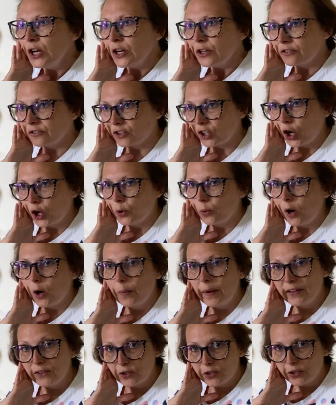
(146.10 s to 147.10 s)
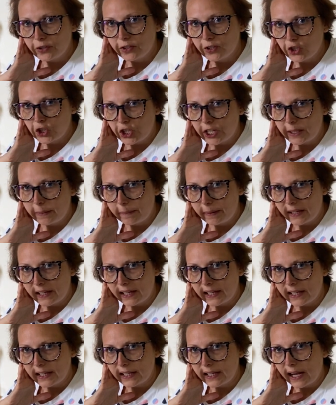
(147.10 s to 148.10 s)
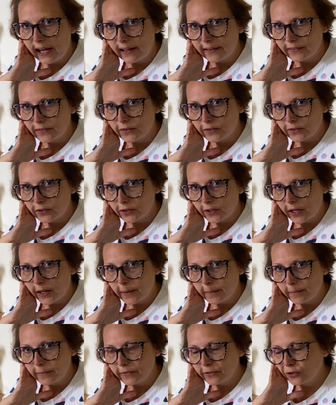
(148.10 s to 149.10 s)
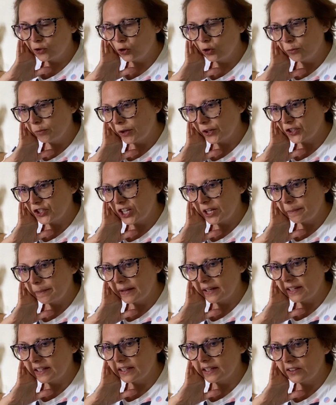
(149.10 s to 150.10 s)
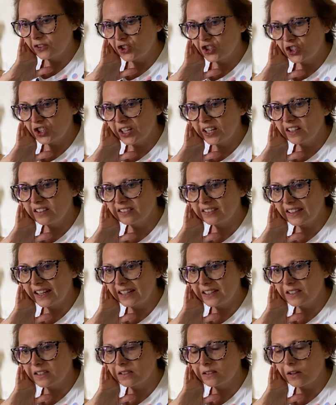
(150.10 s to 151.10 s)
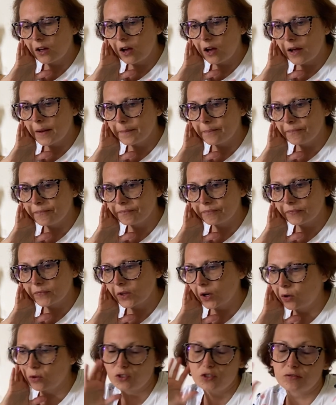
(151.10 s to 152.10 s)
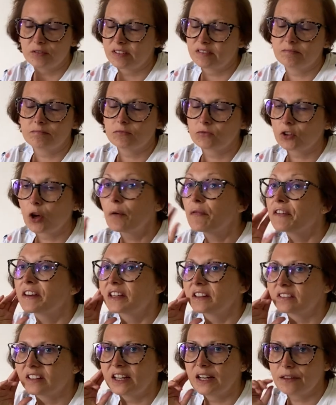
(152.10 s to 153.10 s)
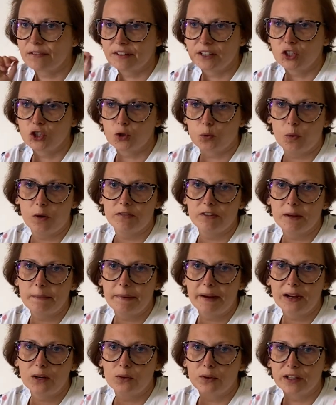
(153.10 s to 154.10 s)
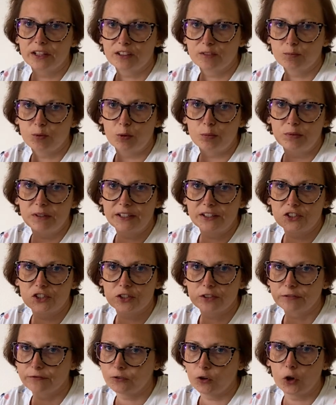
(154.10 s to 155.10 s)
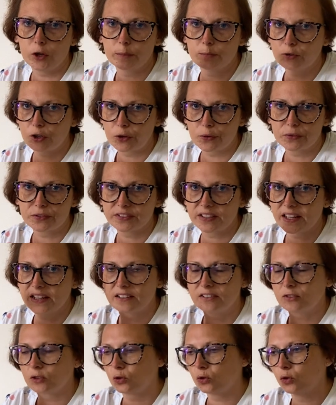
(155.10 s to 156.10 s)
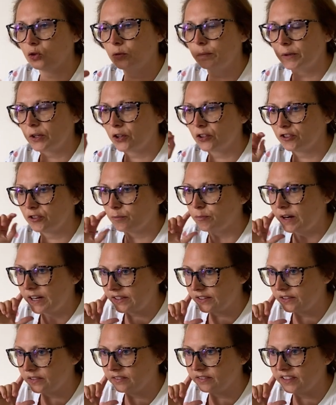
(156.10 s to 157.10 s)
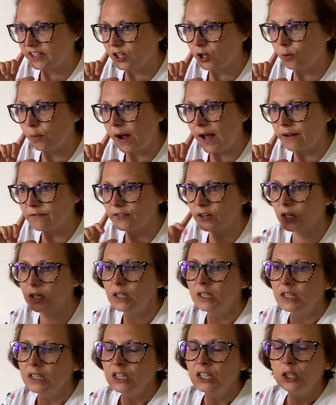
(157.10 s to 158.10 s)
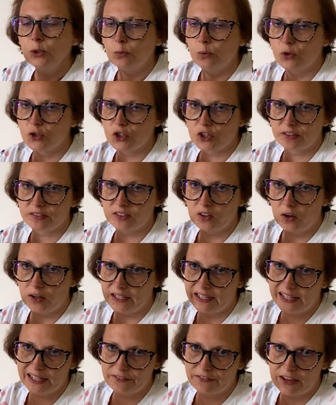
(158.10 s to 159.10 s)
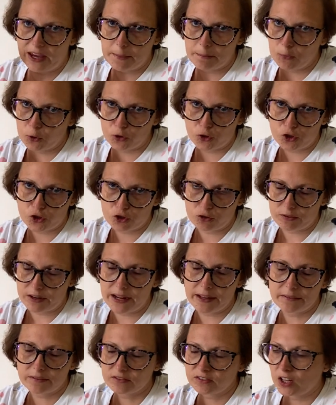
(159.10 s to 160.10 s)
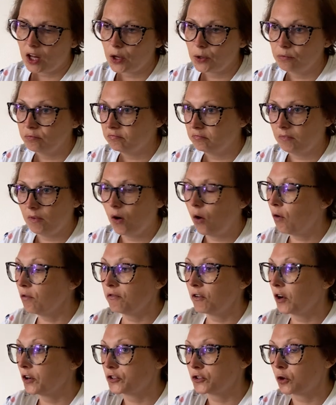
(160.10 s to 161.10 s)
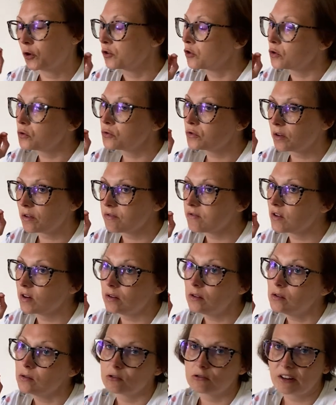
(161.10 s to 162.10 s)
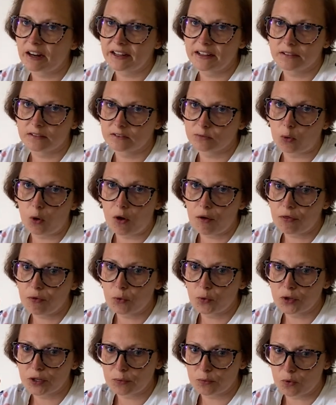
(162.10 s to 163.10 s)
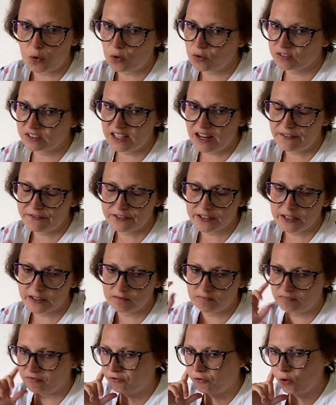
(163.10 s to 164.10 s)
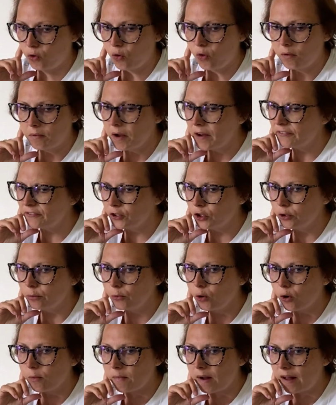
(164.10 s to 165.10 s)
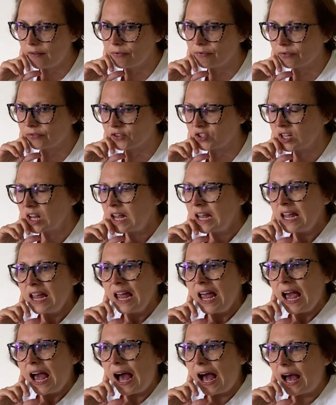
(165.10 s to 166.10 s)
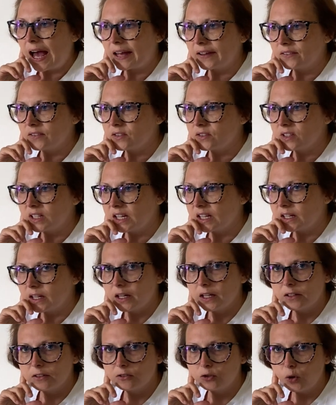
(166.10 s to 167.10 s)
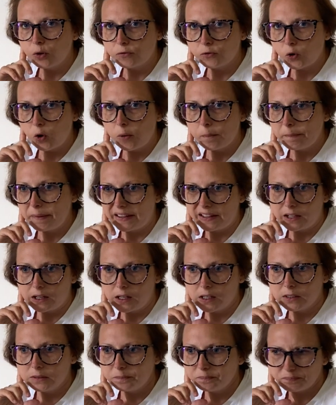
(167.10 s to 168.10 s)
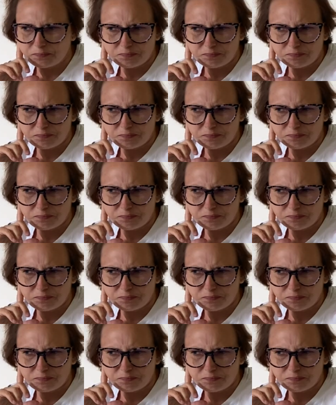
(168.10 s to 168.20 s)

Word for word: so I went to the GP and um, saw my GP, and she said, um, "Oh, don't think it's anything to worry about. It's probably just fibrosis or because of pregnancy or whatever. We'll just like leave it and monitor it." So off I toddled. I thought, "Oh, great, it's what I thought it was." Left it for a few more months, and it had sort of got bigger